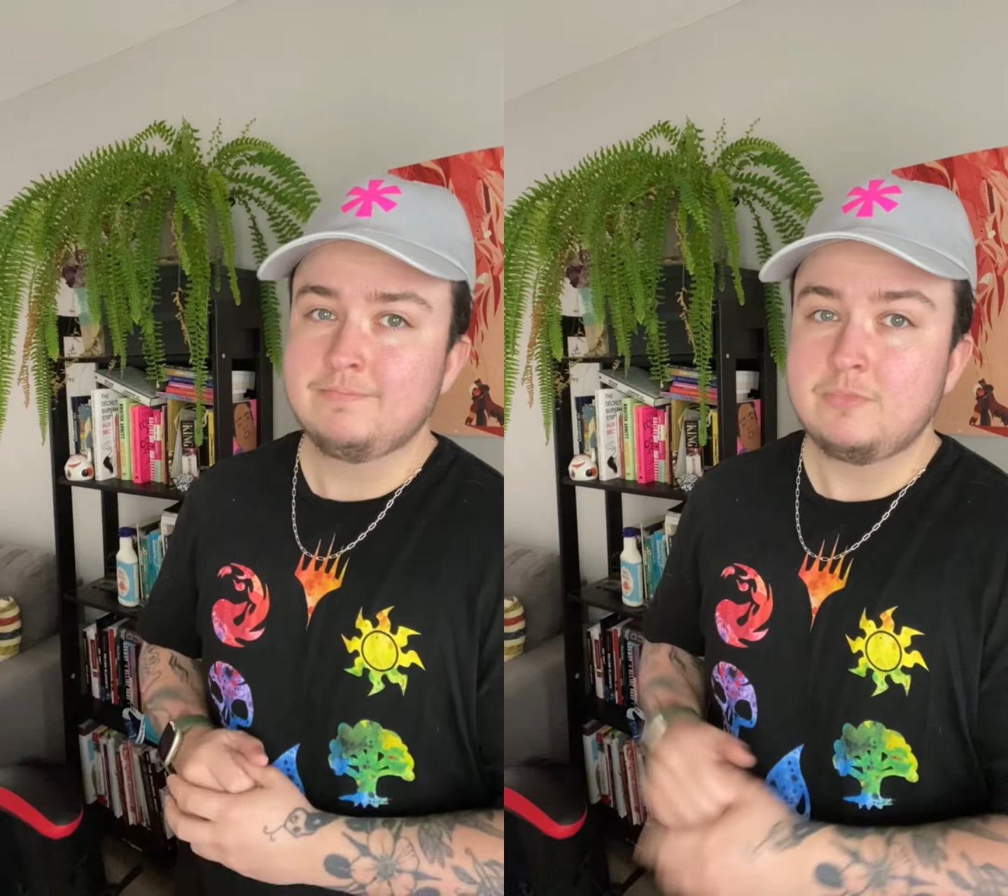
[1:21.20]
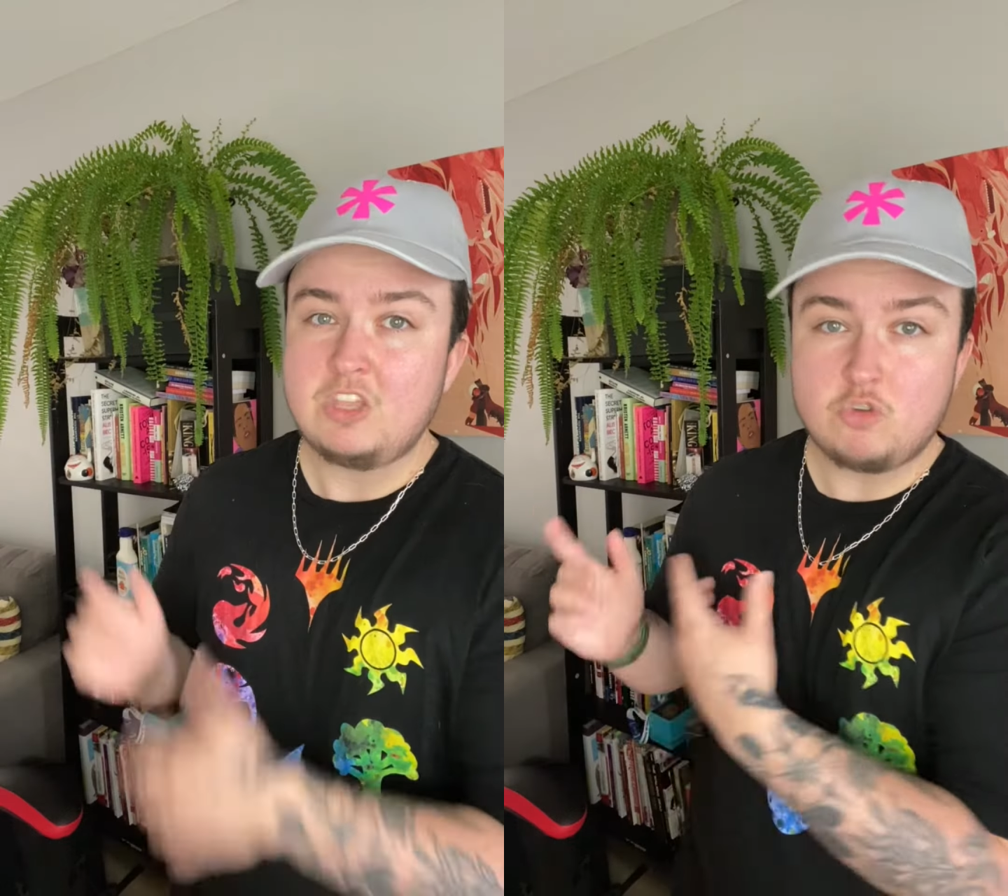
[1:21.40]

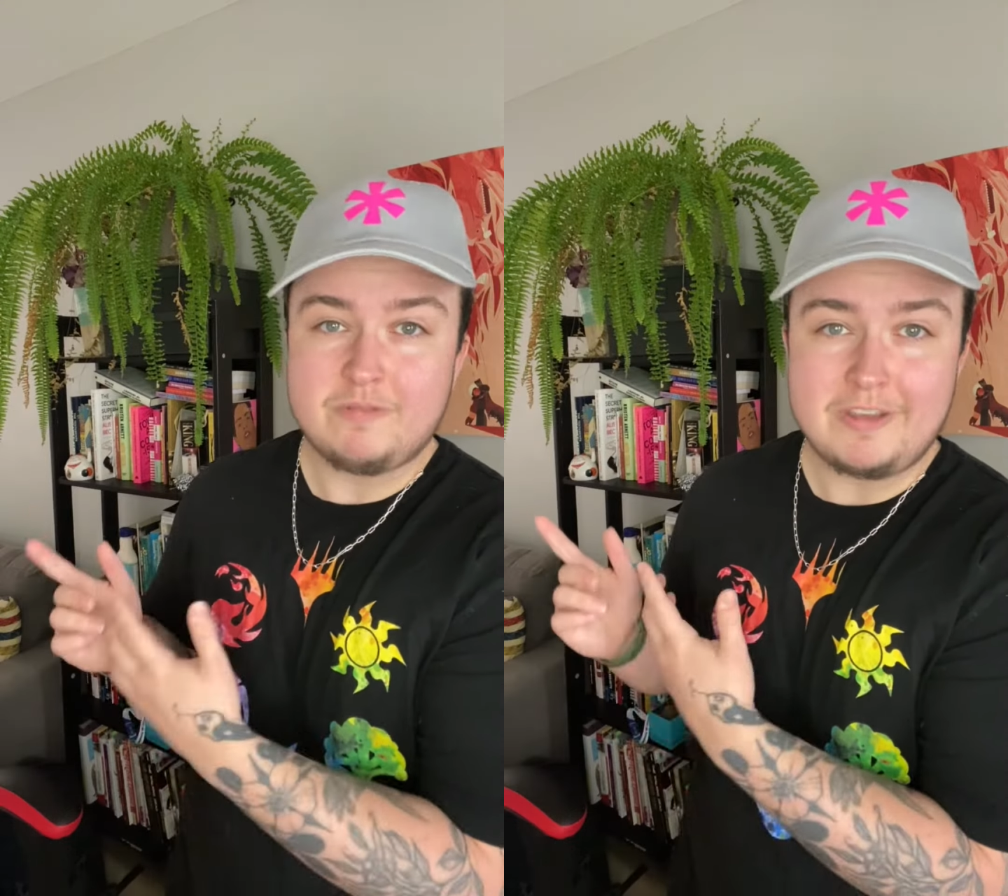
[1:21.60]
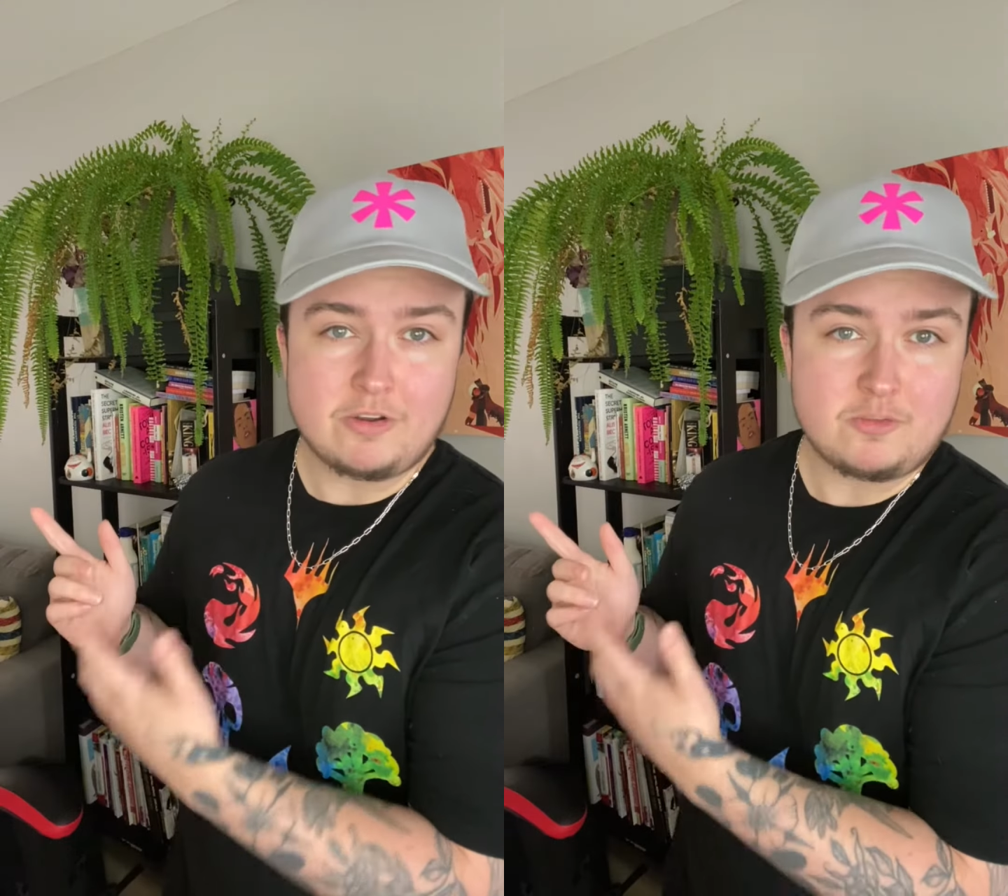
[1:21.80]
They
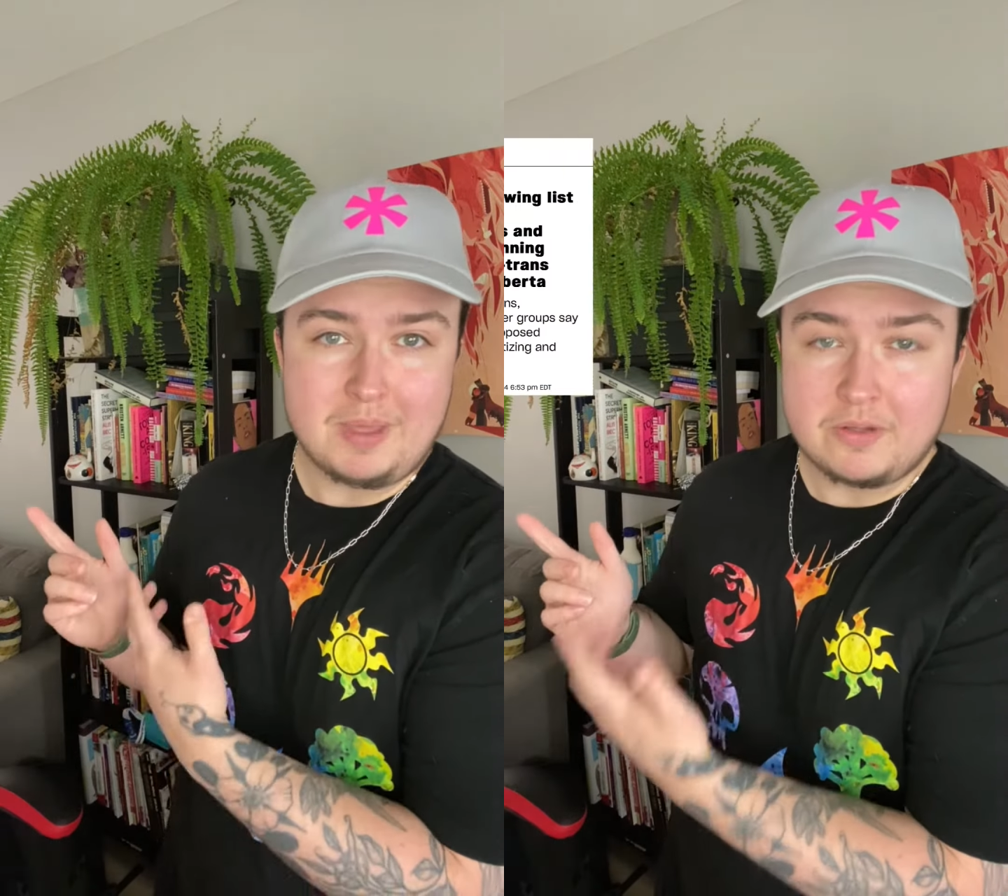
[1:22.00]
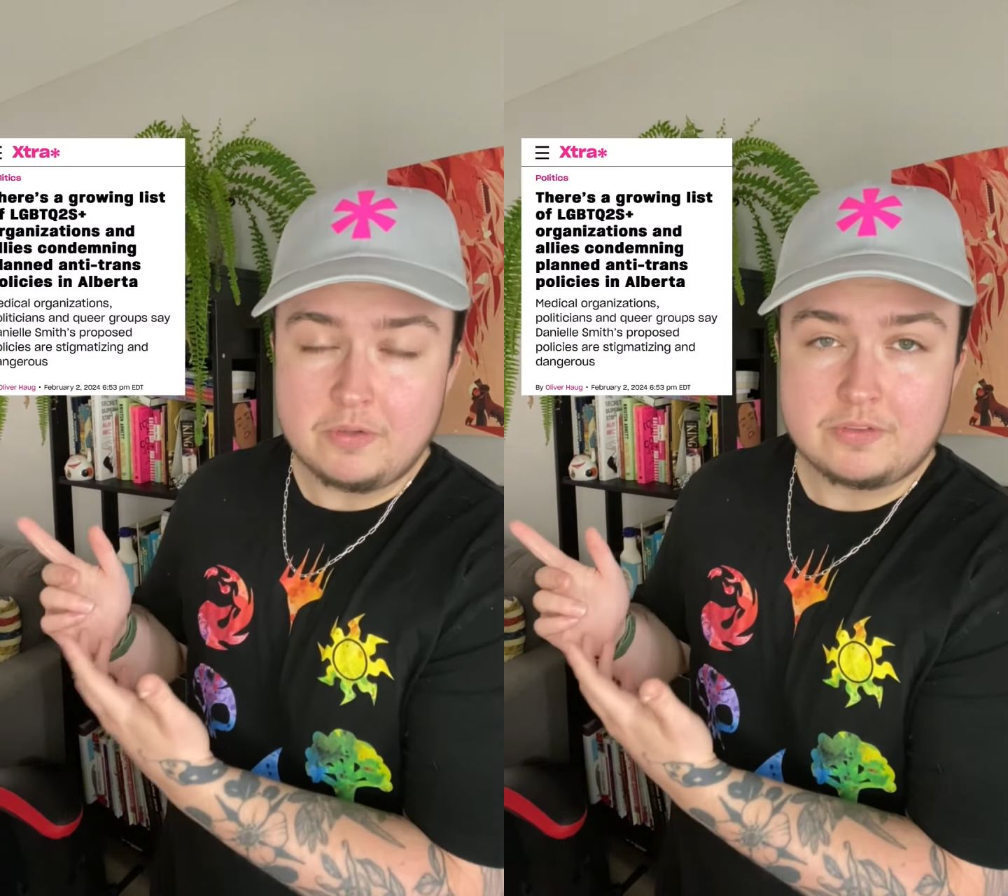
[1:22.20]
join various
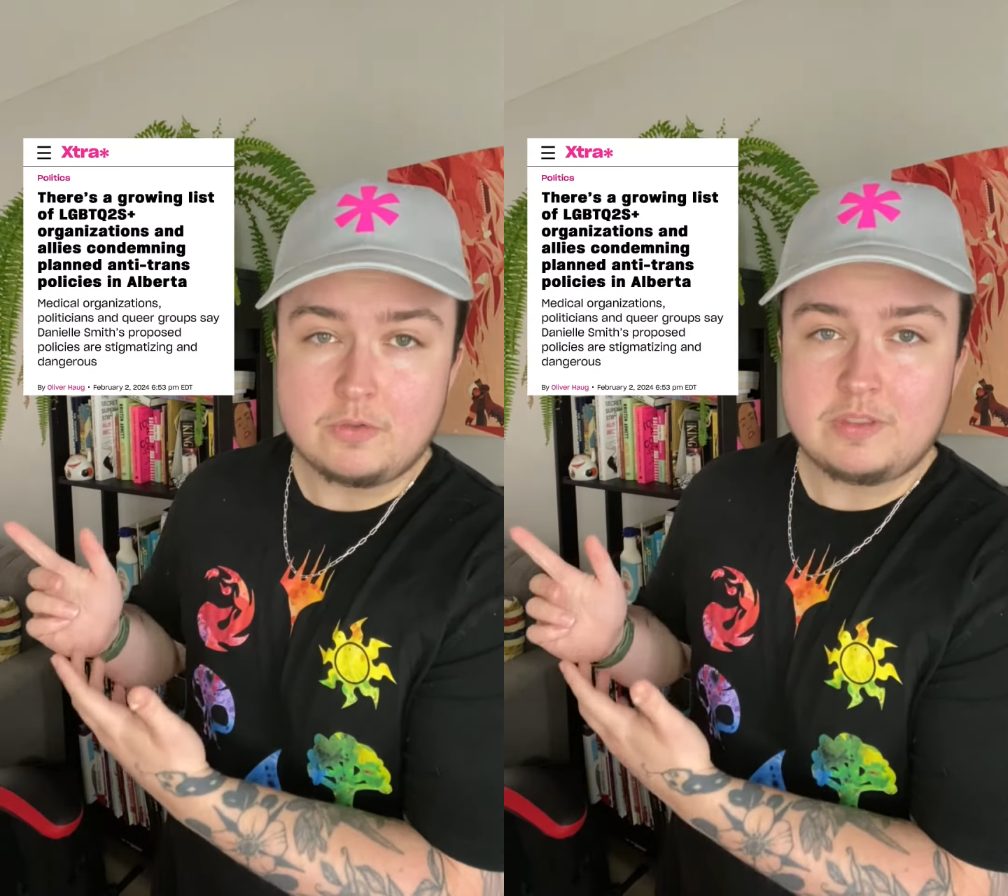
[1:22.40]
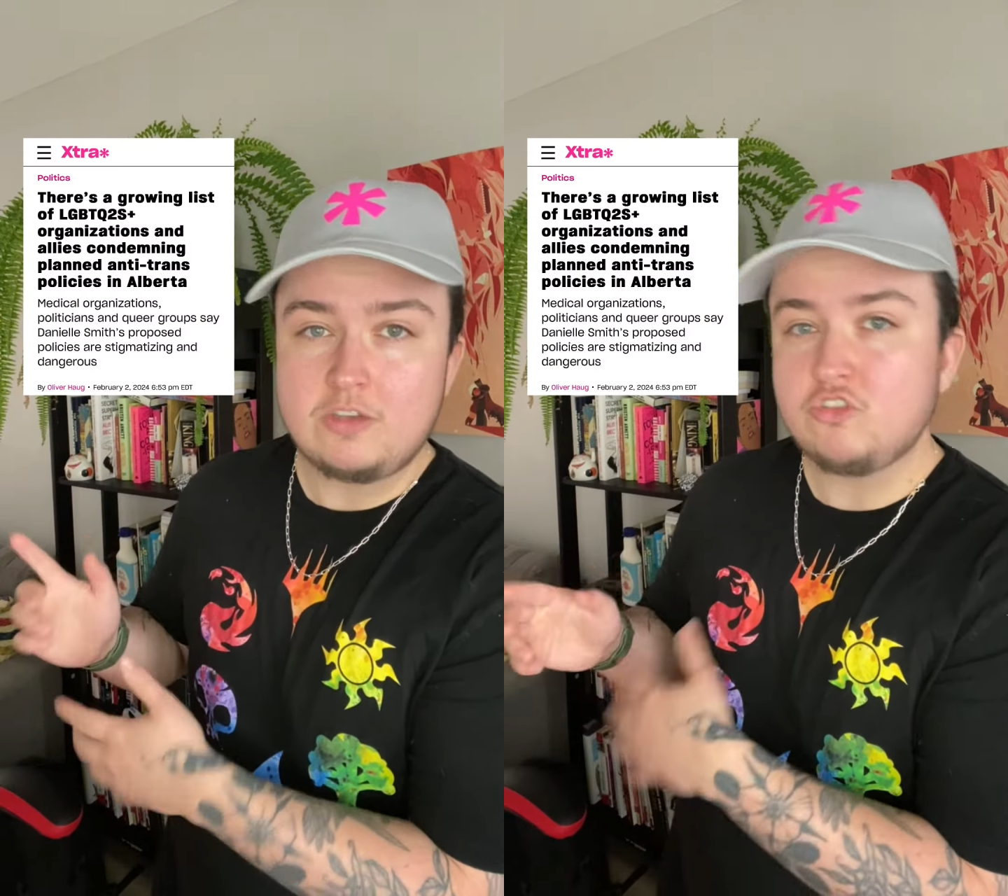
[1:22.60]
medical
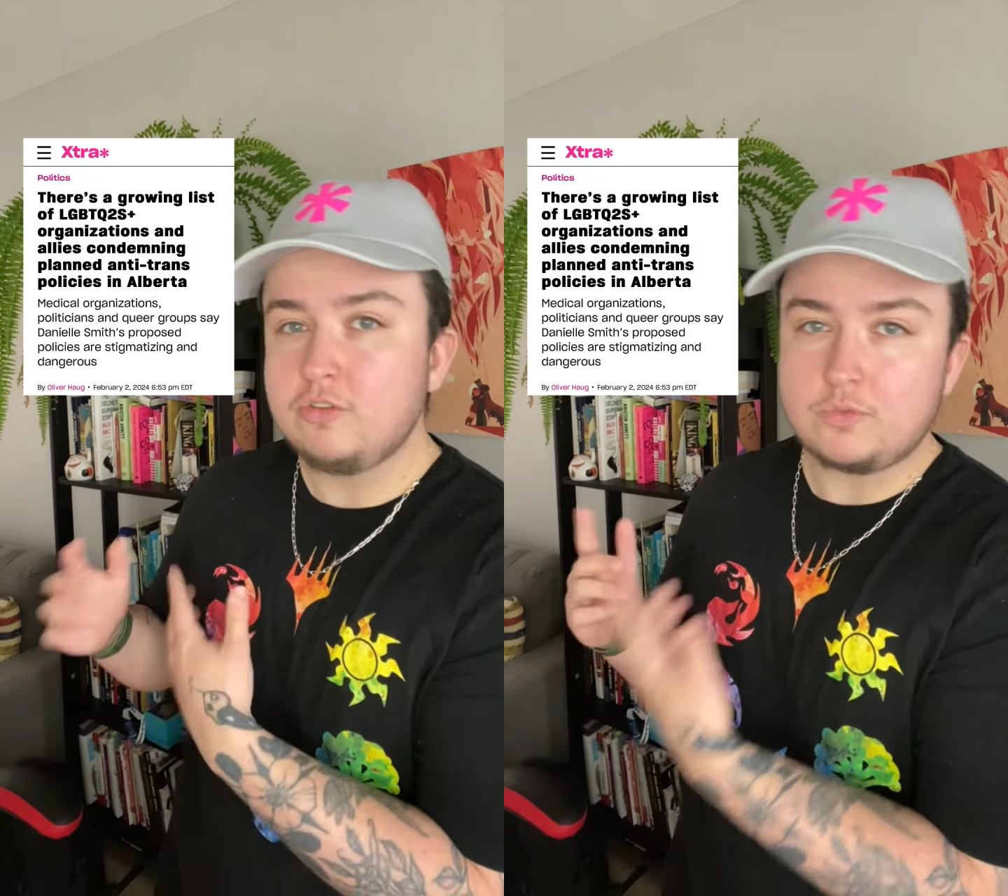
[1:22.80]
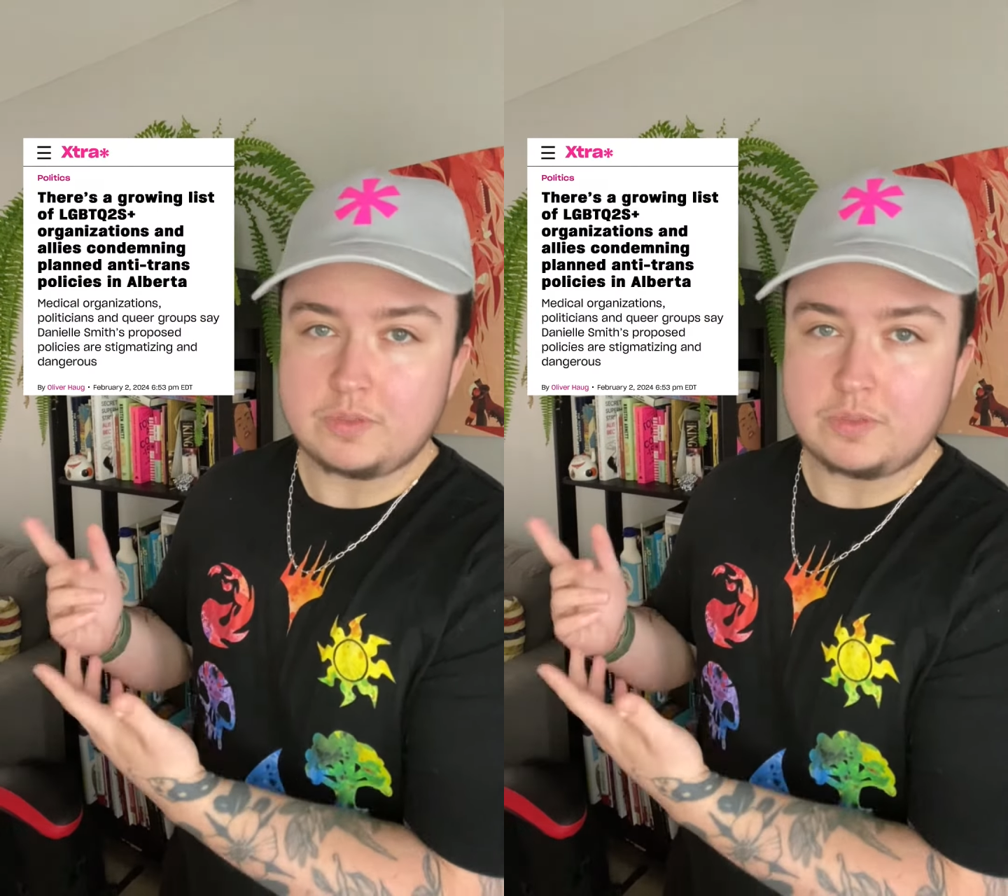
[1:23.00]
associations,